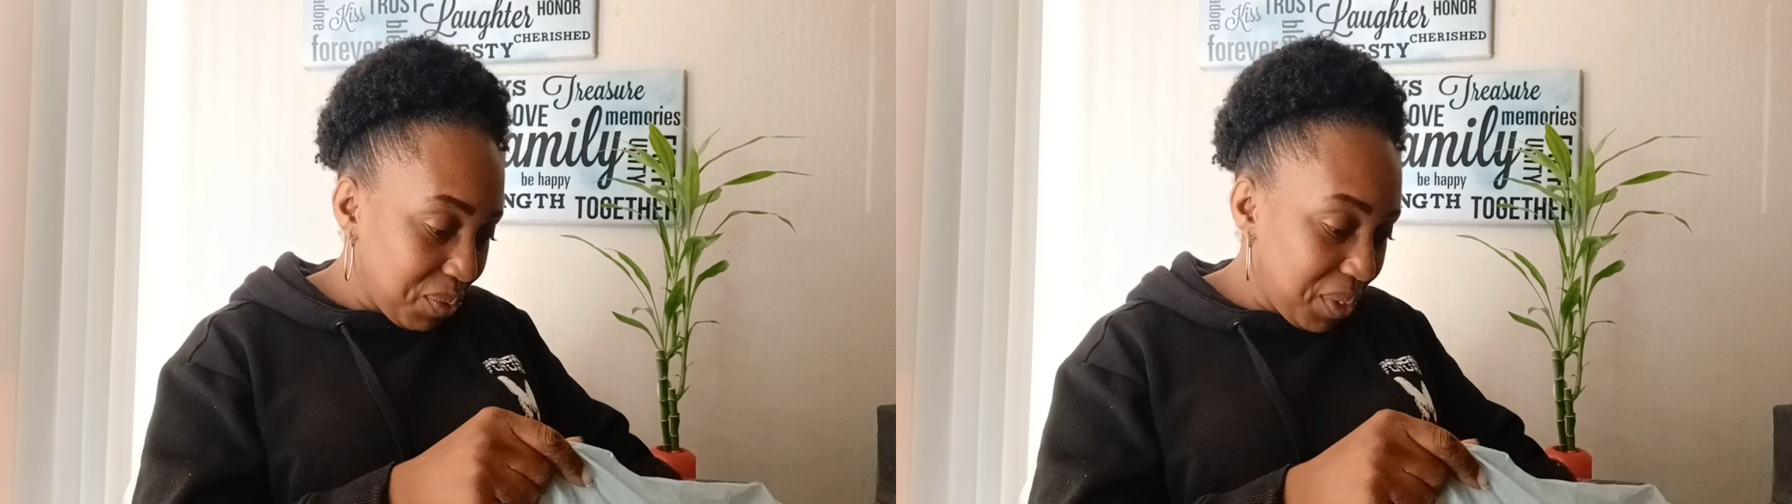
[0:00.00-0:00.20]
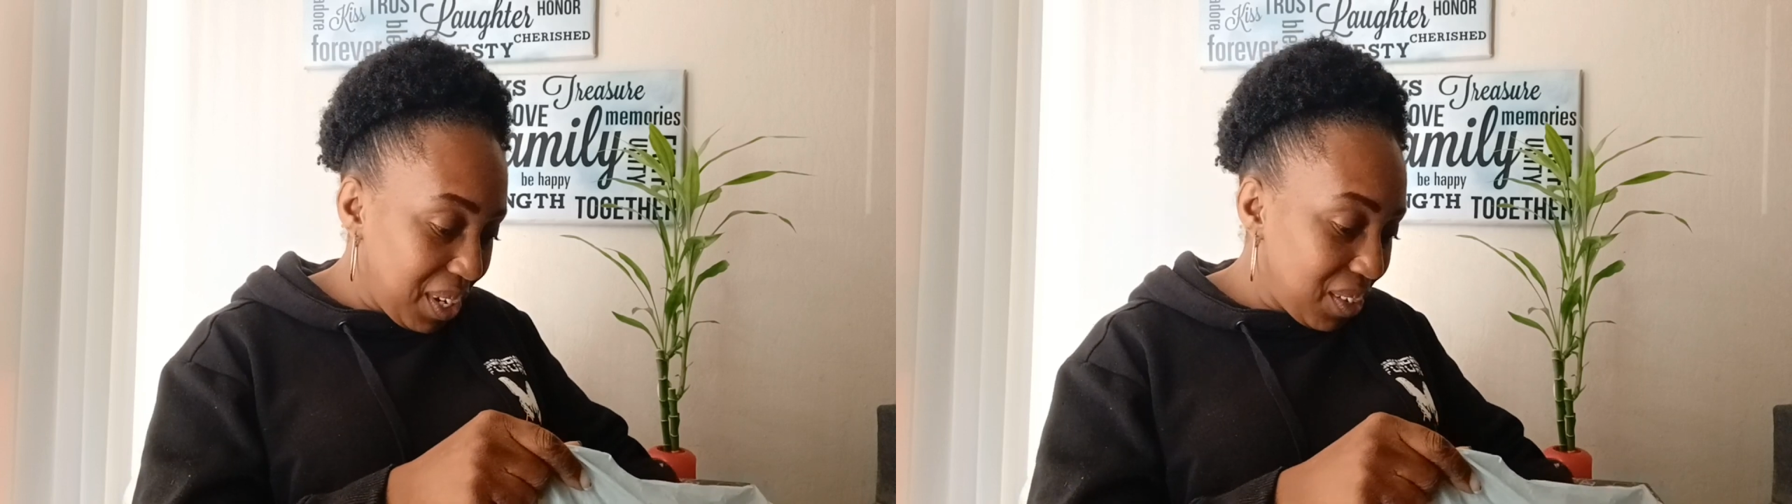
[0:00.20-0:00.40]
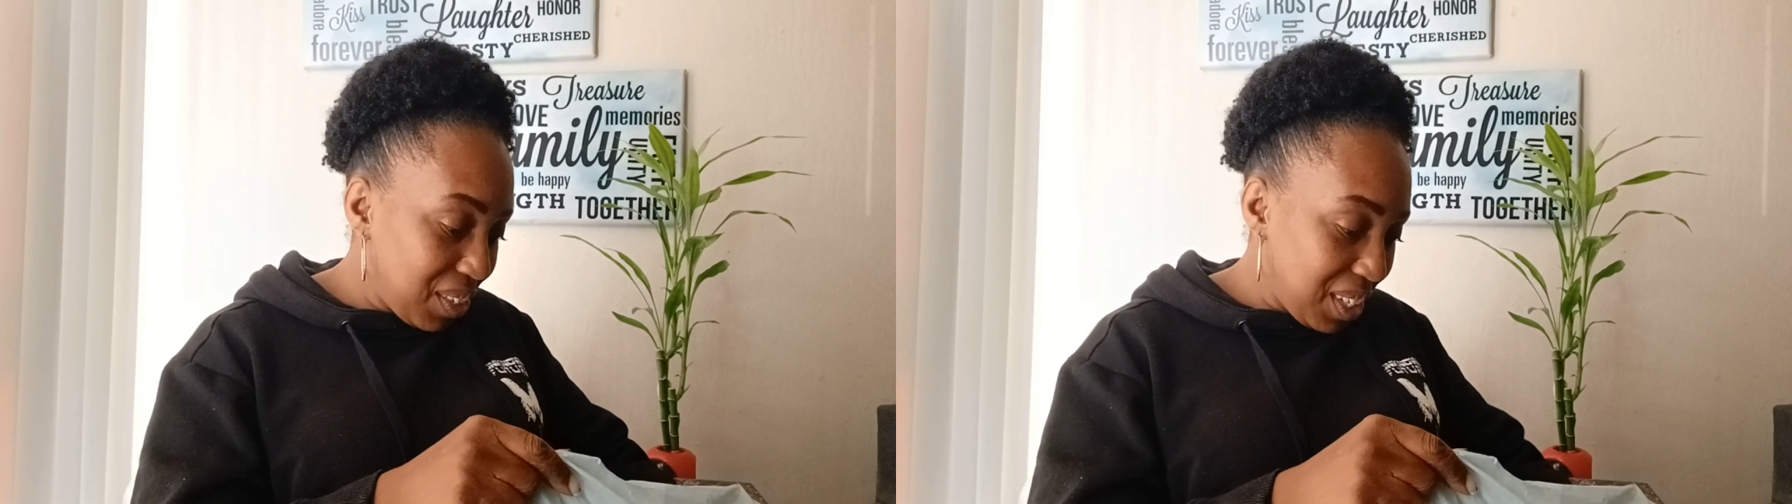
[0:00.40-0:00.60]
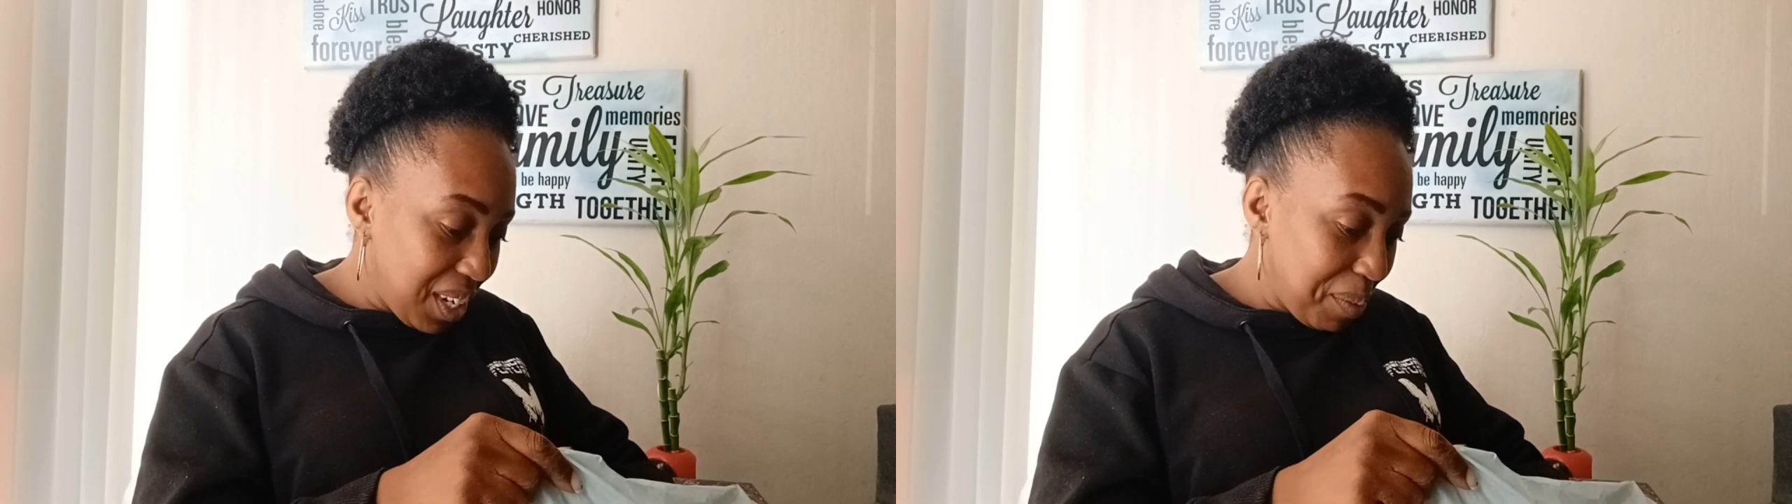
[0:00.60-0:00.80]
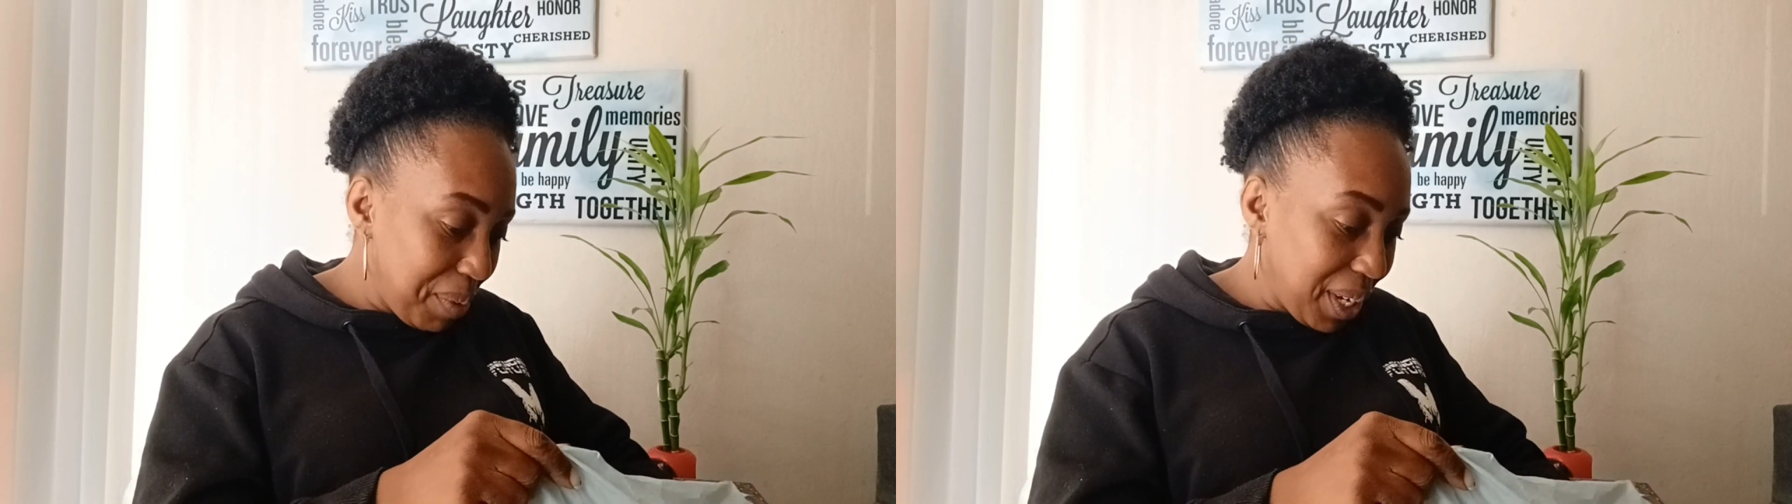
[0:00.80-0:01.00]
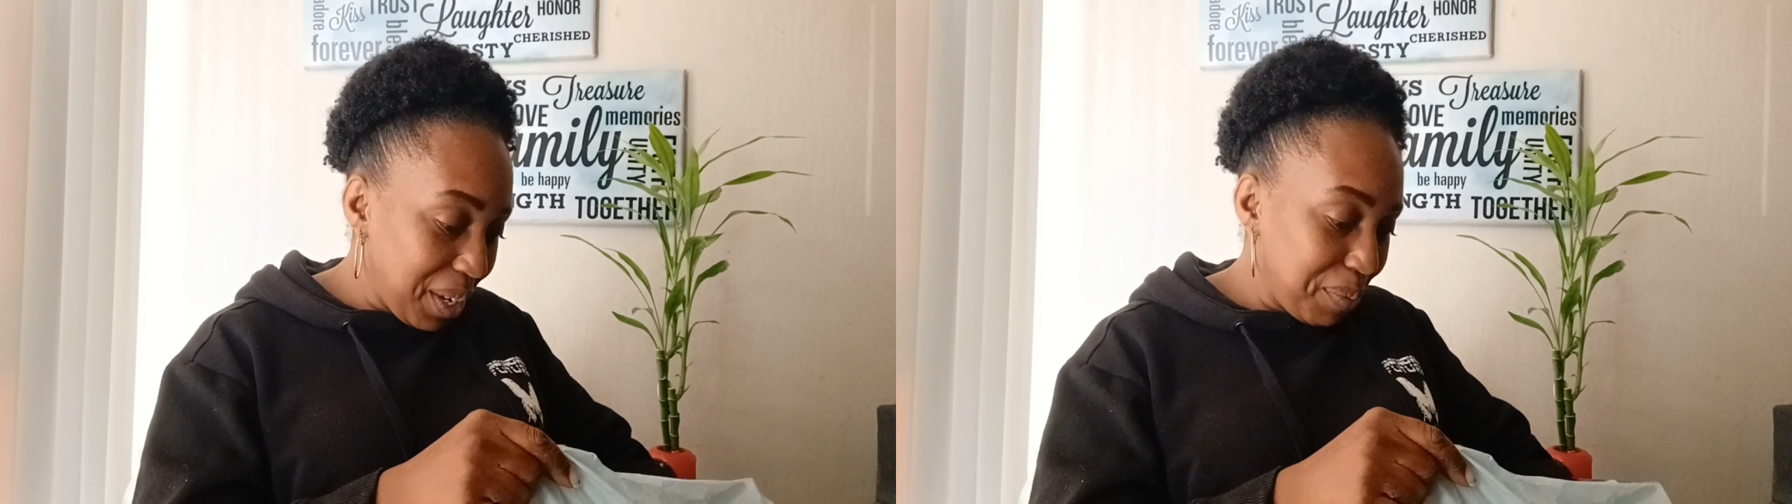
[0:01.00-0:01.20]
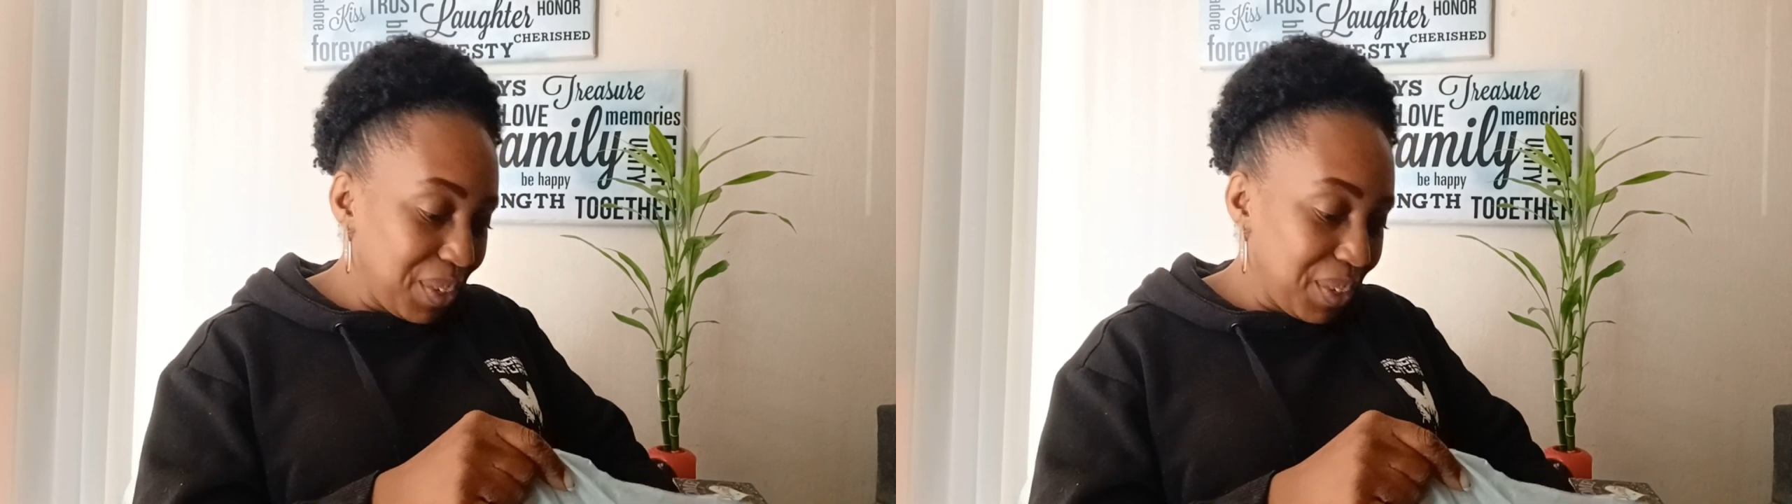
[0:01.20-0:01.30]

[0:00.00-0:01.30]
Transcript: What else did I pick up,